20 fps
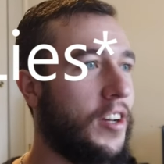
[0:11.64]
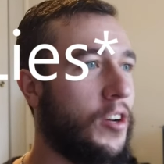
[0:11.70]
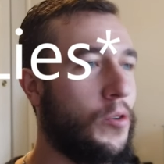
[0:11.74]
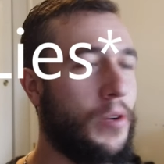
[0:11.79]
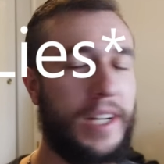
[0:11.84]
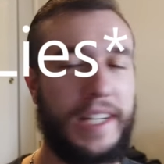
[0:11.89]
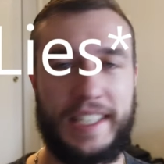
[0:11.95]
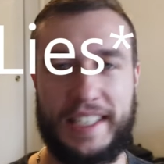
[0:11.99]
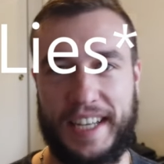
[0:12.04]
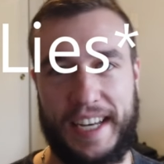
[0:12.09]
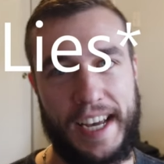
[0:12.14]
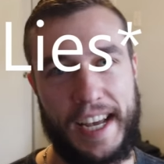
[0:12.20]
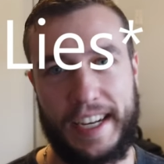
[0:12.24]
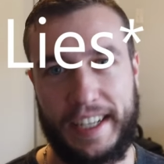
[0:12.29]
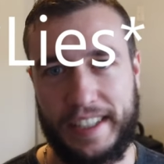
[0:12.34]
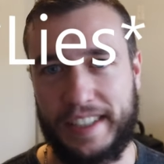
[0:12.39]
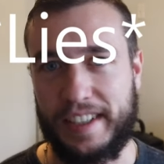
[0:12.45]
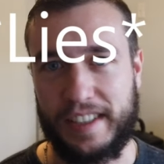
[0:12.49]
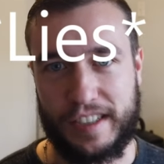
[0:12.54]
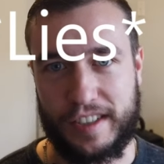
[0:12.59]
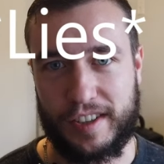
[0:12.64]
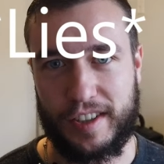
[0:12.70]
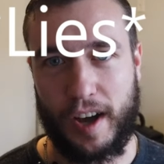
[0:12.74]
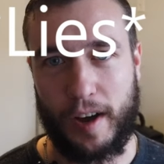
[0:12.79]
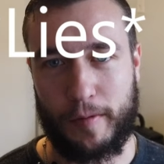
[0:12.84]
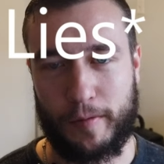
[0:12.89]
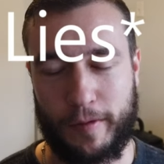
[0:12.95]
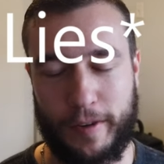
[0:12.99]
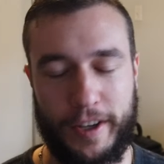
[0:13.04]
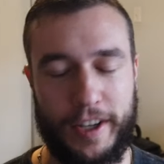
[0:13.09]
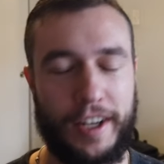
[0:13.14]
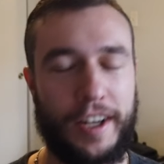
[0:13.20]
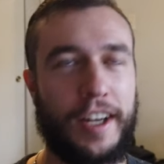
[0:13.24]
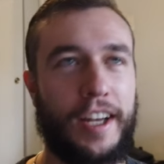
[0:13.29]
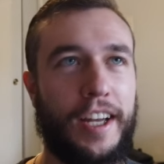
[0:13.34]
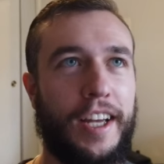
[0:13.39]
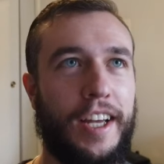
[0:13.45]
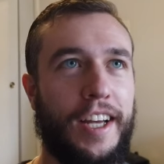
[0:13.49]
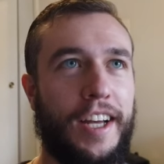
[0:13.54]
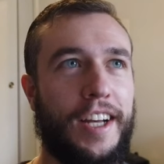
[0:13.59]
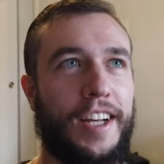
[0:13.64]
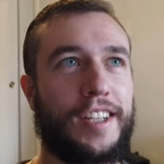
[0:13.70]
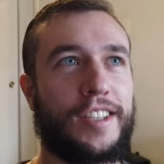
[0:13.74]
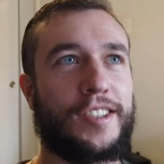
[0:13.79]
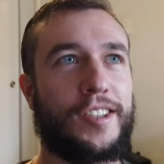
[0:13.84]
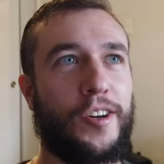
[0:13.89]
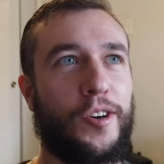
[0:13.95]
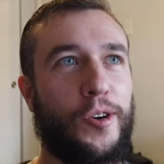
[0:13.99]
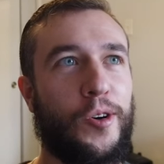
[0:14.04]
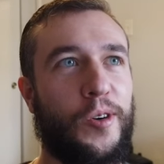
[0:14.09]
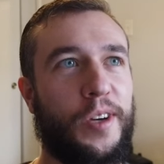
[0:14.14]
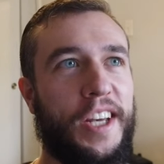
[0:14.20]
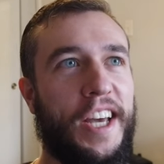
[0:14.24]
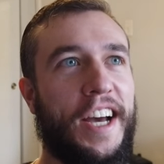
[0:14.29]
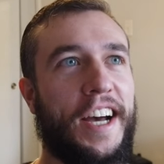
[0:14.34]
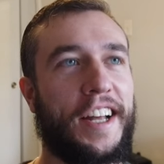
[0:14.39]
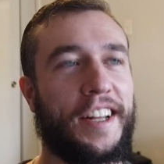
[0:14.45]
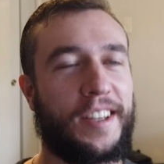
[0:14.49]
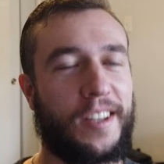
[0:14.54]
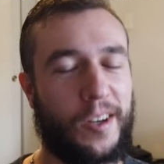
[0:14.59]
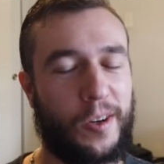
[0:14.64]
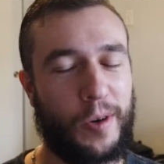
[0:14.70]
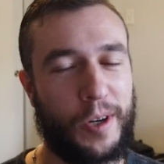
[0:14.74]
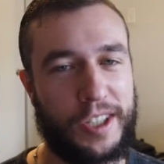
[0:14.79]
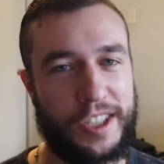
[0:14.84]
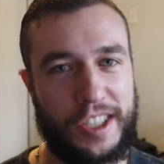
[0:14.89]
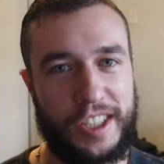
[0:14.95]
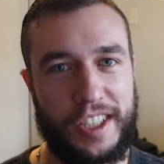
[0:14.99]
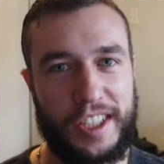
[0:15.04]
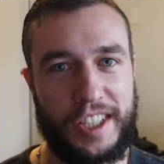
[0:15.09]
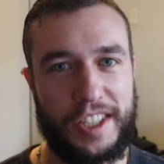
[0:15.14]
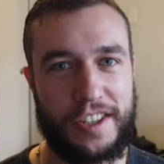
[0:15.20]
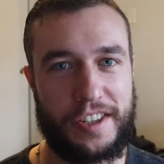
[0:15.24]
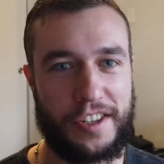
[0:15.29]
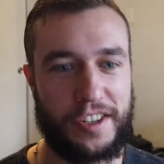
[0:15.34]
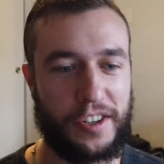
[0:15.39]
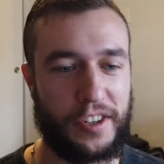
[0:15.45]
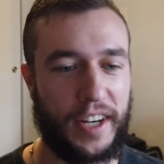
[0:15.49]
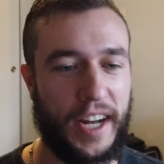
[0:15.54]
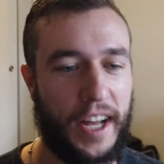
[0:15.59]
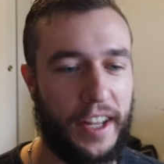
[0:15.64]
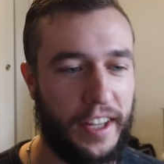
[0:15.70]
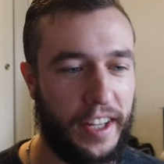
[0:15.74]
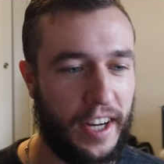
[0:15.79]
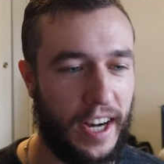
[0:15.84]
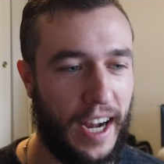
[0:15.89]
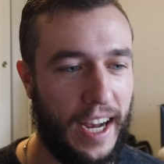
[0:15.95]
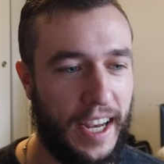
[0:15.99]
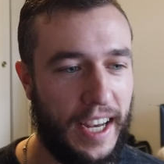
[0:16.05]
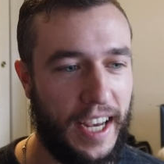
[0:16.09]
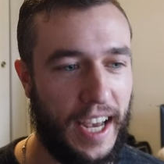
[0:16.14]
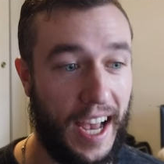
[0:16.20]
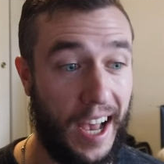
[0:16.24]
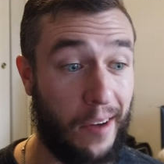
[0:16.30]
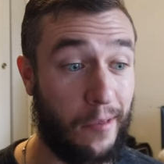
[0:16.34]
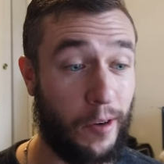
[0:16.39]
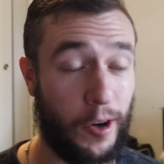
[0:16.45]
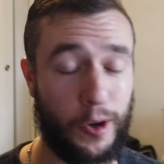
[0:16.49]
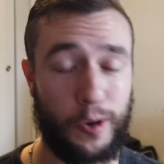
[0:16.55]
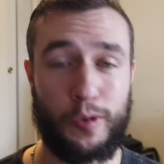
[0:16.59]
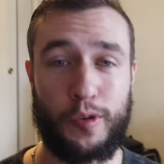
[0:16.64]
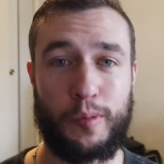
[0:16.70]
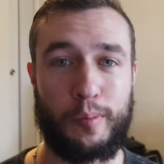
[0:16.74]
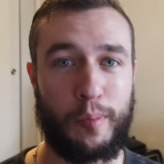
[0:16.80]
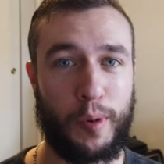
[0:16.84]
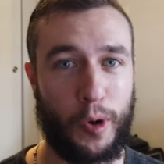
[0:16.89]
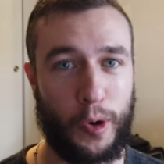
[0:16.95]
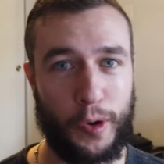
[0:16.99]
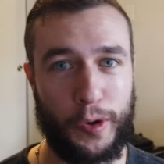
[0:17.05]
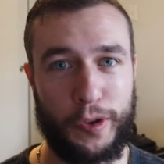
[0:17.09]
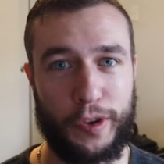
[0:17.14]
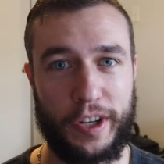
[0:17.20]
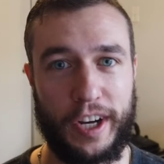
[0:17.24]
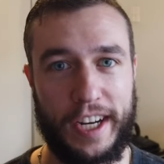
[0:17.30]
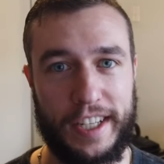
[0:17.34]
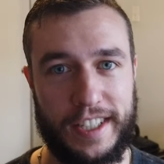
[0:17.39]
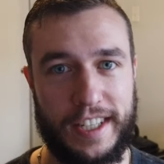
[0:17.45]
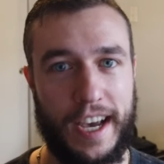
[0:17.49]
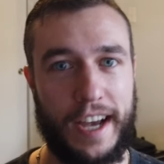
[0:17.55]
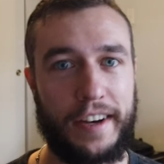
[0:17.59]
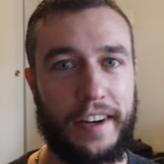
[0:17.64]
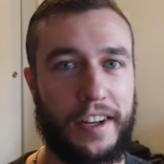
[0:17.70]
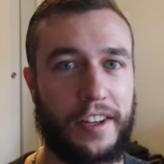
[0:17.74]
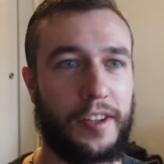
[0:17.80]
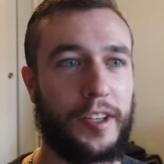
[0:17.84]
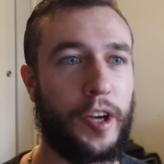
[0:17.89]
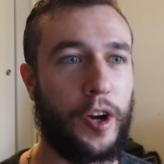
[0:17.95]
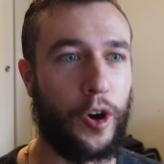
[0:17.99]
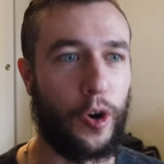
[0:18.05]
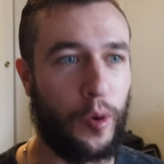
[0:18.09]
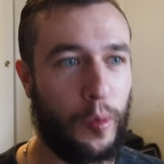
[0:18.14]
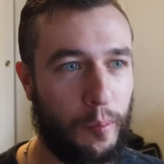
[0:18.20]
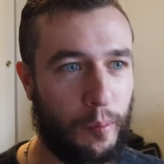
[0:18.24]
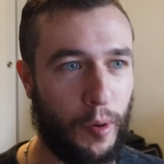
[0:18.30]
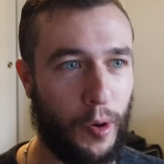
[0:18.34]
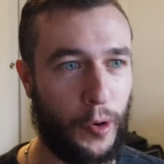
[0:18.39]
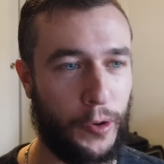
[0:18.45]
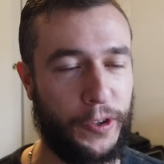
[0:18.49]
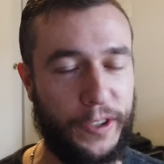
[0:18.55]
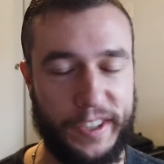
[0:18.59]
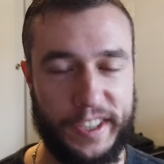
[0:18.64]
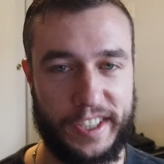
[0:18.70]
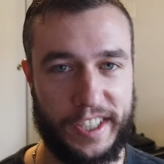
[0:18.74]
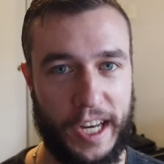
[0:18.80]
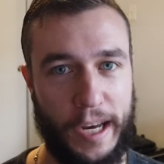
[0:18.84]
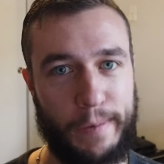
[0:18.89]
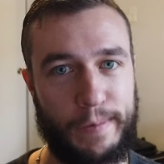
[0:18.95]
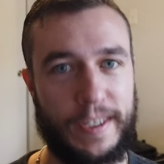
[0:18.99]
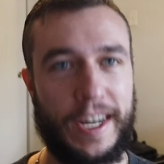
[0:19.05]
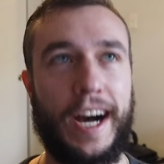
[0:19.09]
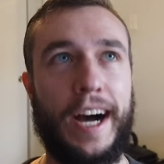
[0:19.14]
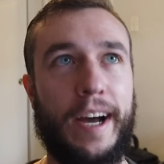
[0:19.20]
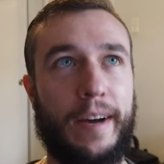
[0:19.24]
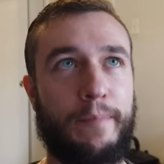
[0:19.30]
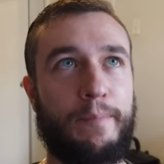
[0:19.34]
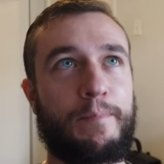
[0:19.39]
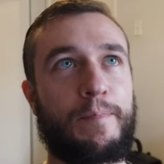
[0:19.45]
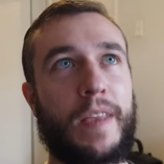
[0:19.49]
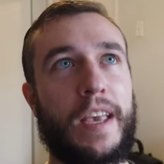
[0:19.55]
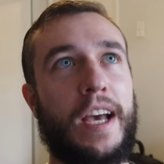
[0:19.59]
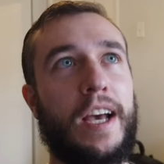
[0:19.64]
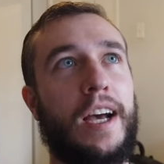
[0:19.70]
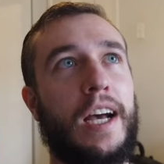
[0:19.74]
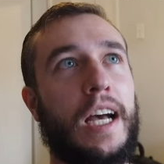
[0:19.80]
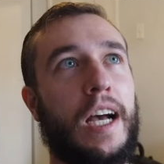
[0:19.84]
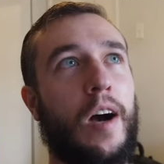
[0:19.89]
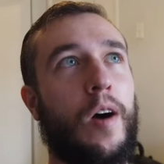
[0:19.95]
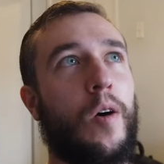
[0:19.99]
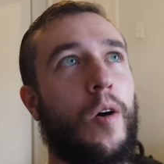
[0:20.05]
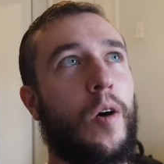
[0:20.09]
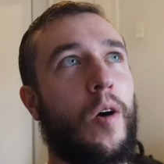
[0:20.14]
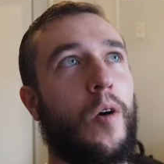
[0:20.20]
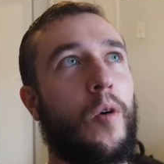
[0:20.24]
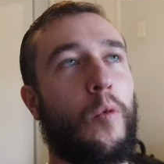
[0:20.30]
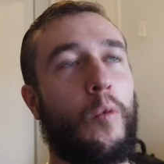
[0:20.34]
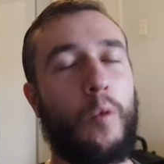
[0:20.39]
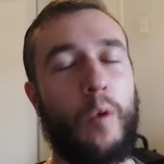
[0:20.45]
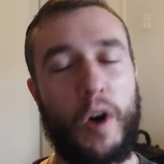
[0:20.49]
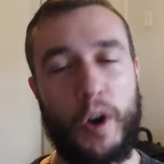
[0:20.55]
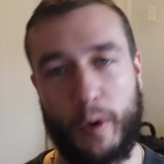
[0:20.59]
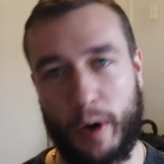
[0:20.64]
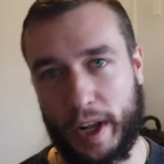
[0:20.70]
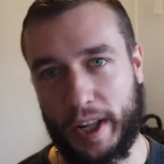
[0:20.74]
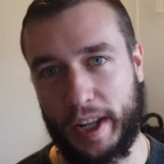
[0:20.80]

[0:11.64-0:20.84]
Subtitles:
Who needs that editing stuff? So yeah, the question is, you know, now that I have owned both and I technically own both at the same time, what do